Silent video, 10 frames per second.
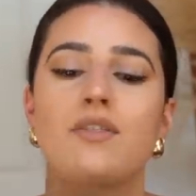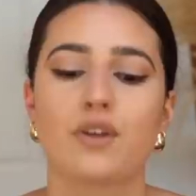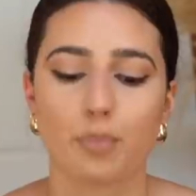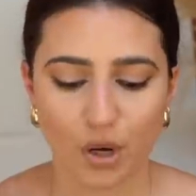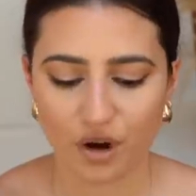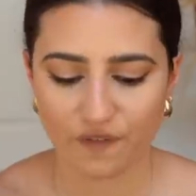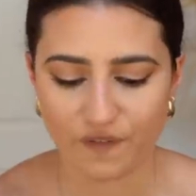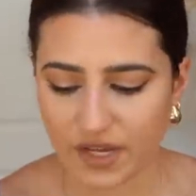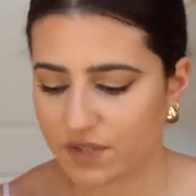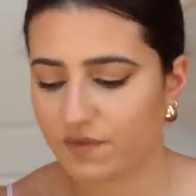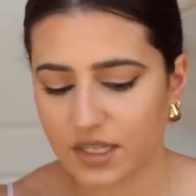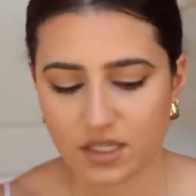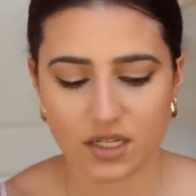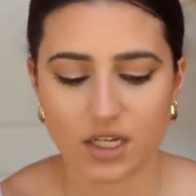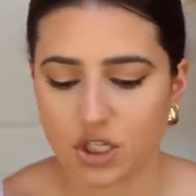the perfect
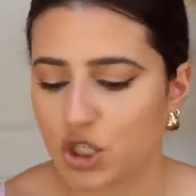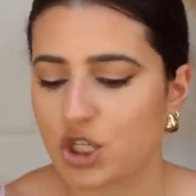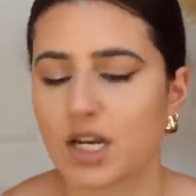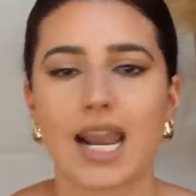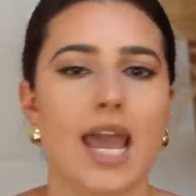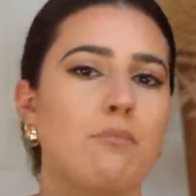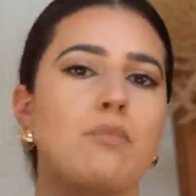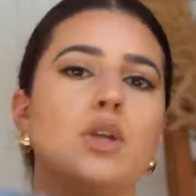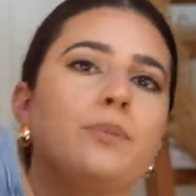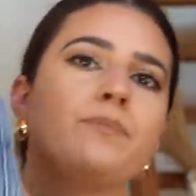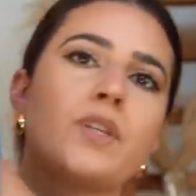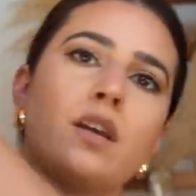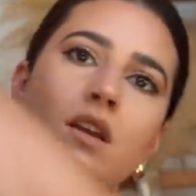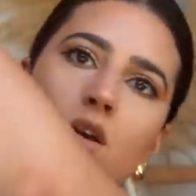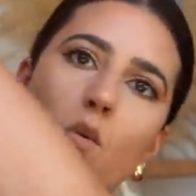vintage light blue,
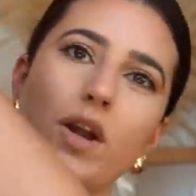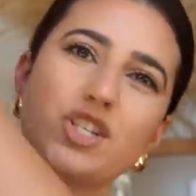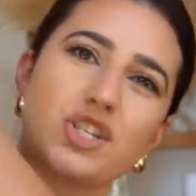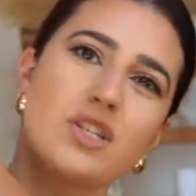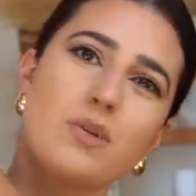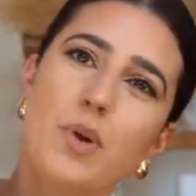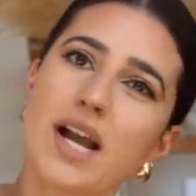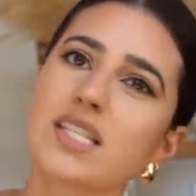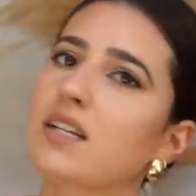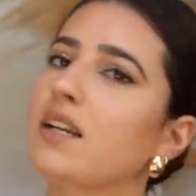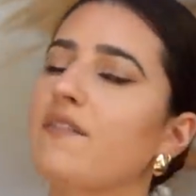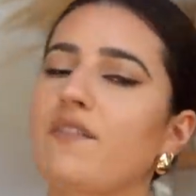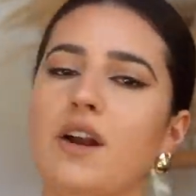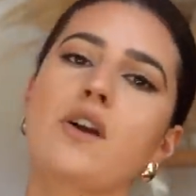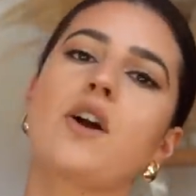which is surprisingly
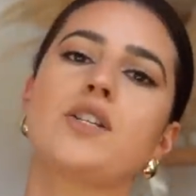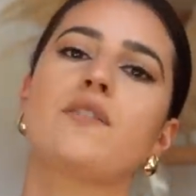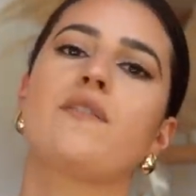very hard to